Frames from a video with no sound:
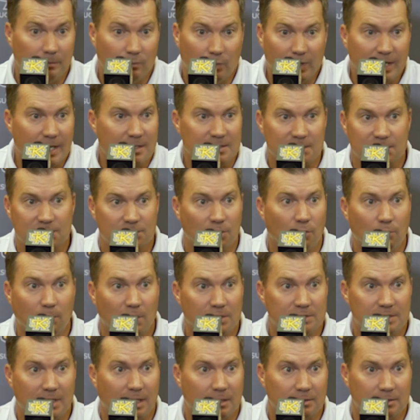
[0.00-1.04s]
We got so
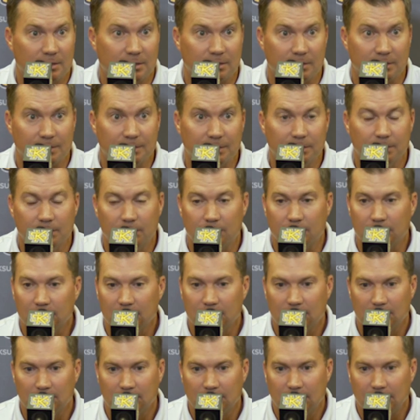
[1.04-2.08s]
much out there to do,
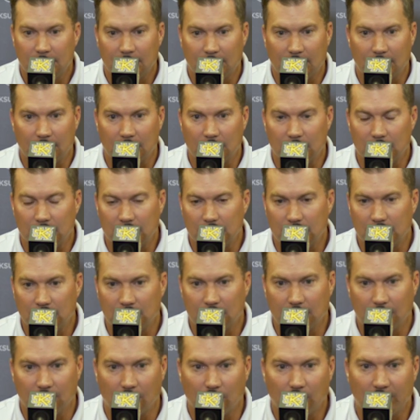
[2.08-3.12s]
and
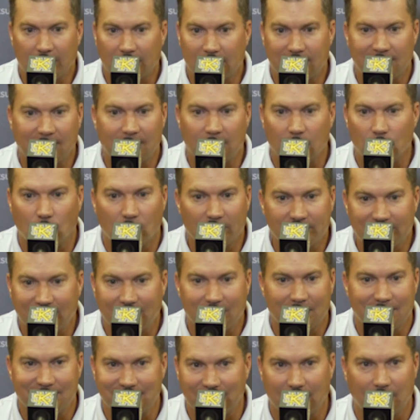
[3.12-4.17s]
we got to take it one
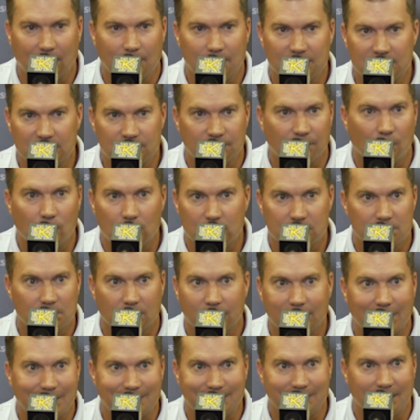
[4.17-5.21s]
day at a time and just focus
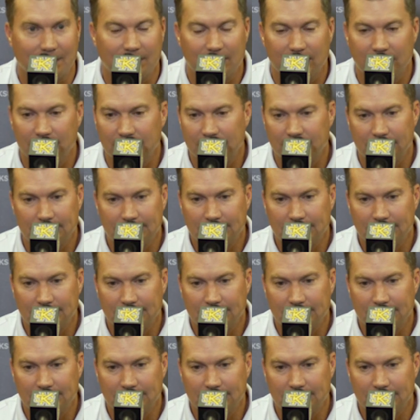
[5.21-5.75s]
on that day.